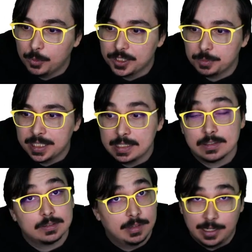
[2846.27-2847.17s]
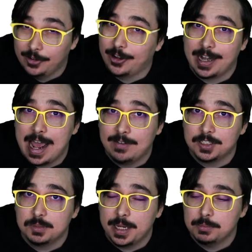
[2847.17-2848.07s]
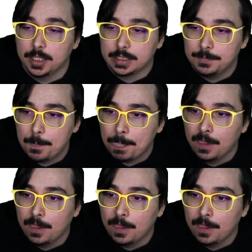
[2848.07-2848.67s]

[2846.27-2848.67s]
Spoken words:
which means you're going to have to spend money,